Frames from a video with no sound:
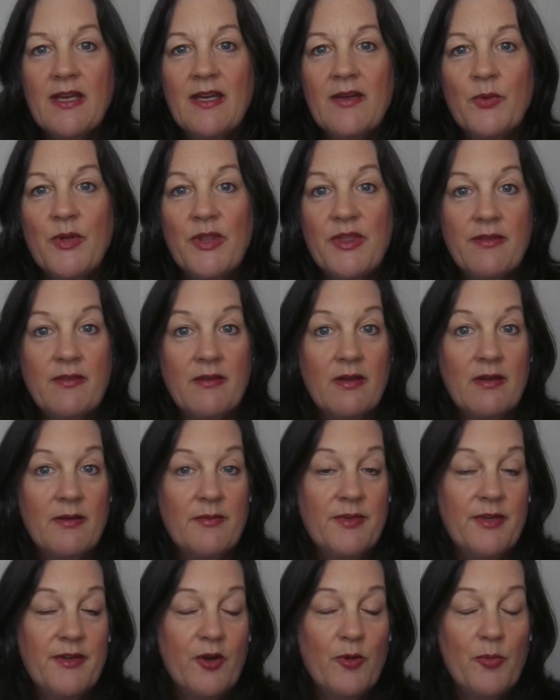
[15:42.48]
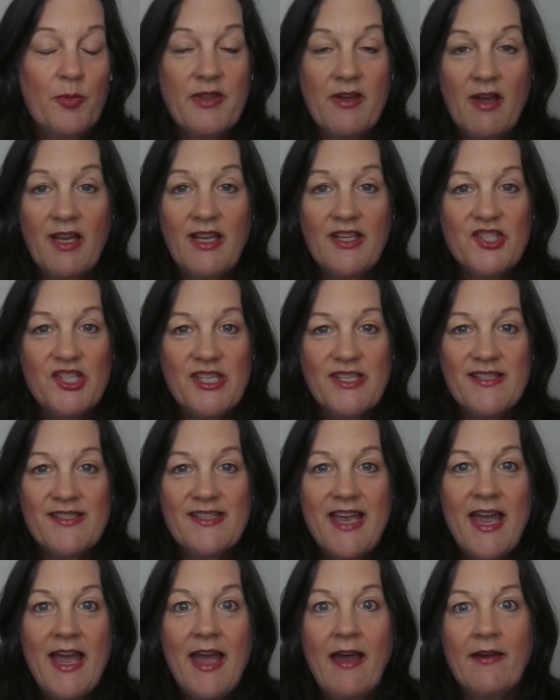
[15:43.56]
with pathology
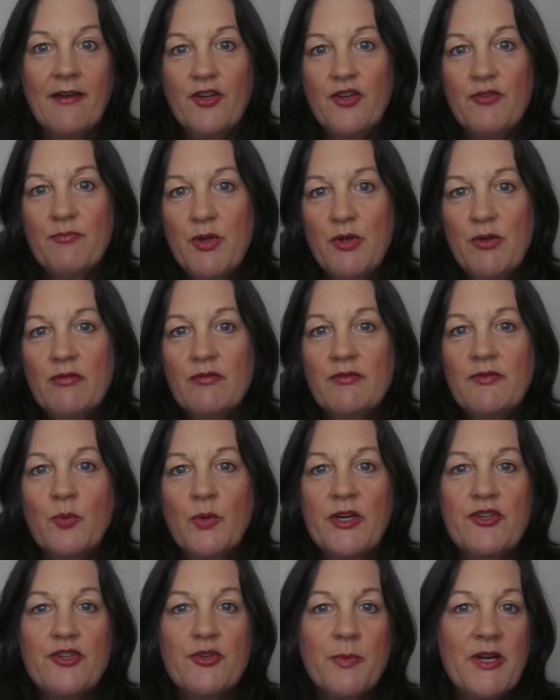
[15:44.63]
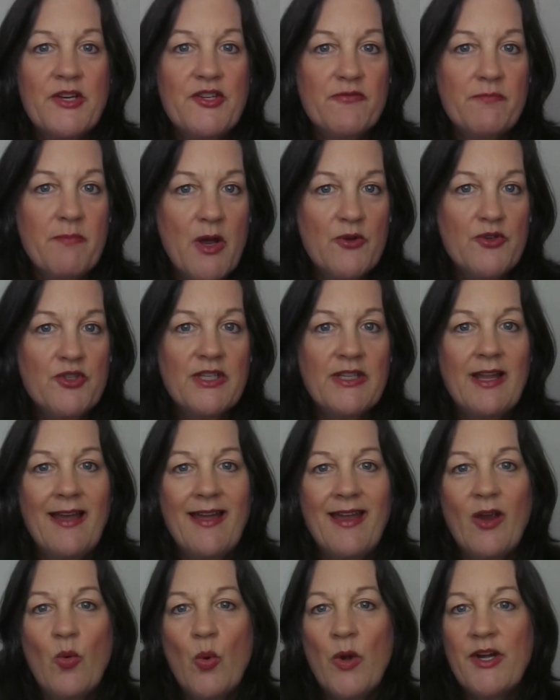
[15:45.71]
is how do you move? What is your range of motion
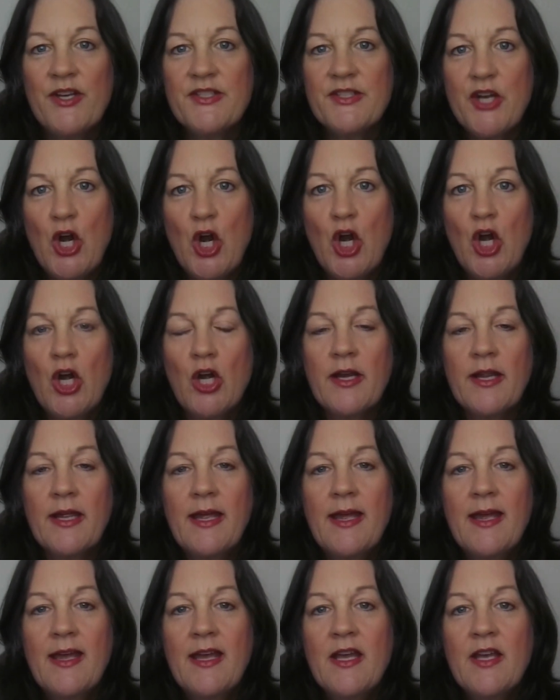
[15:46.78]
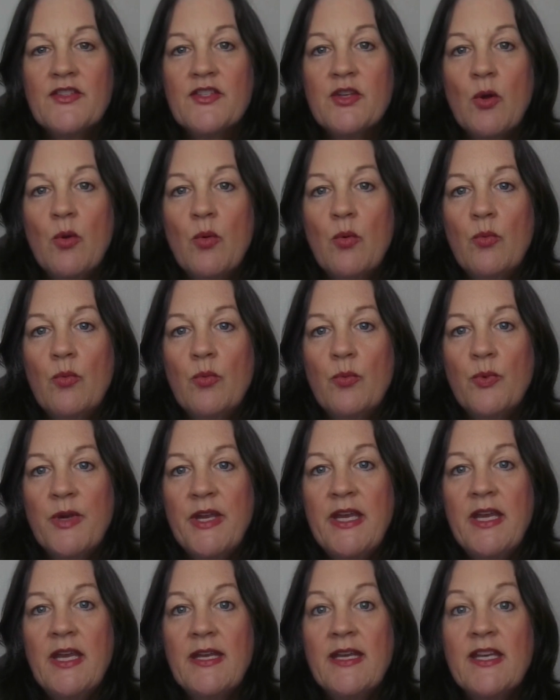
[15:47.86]
like? Where does it hurt? So
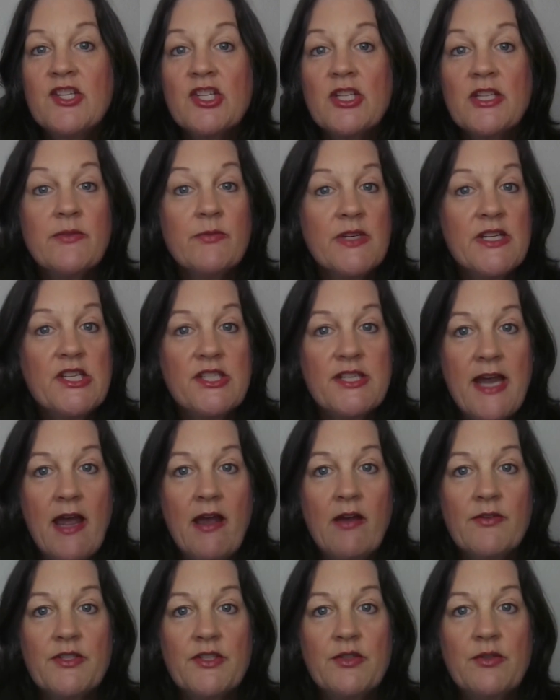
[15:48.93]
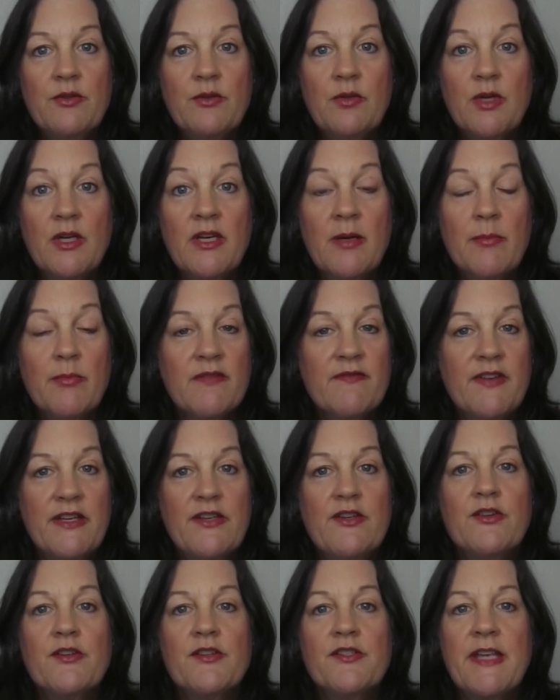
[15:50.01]
we initially reached out to a number of
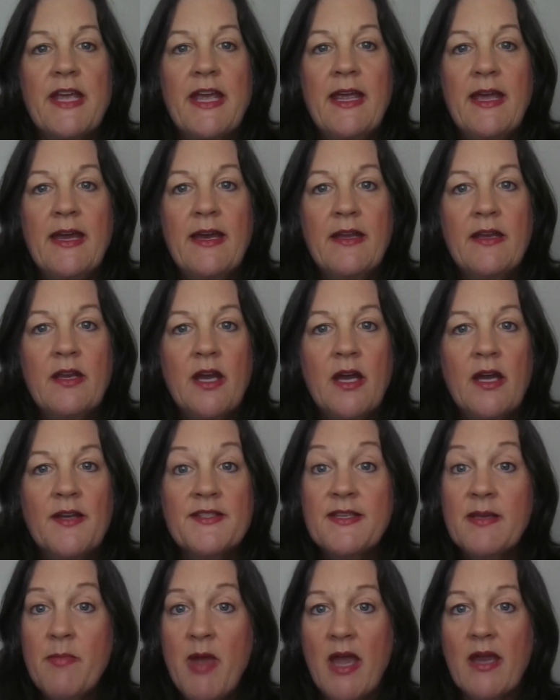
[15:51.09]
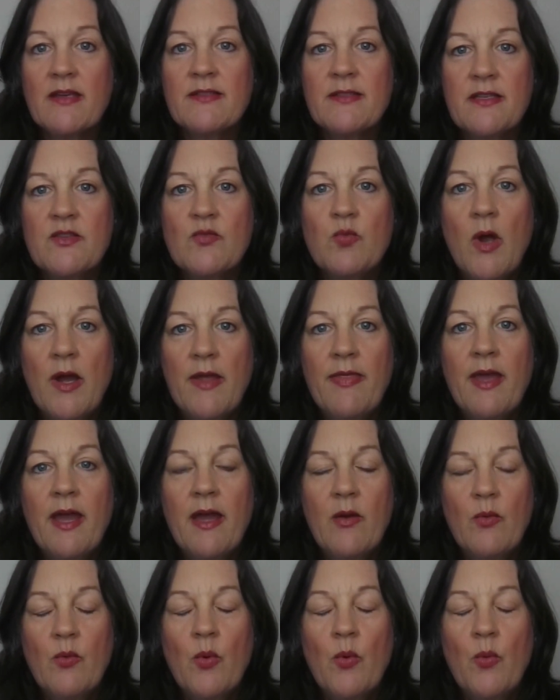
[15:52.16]
vendors, and SimX is one that
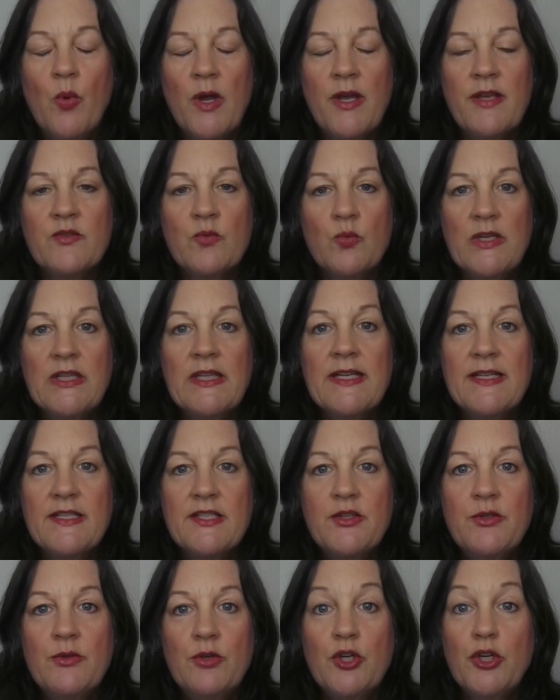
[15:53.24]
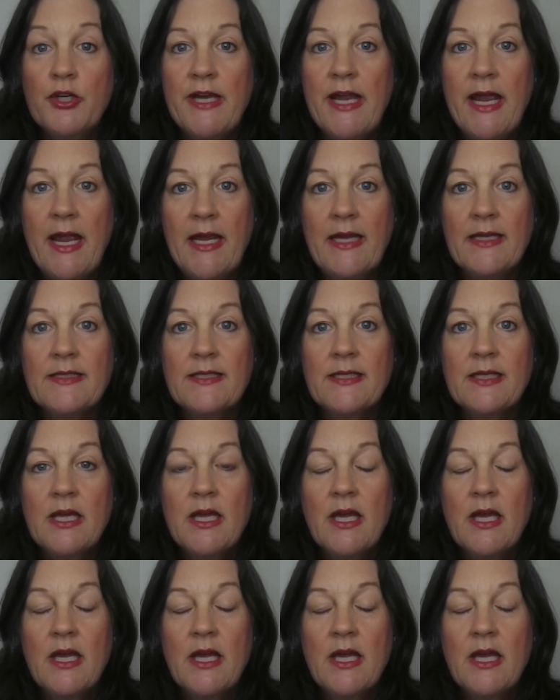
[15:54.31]
was willing to create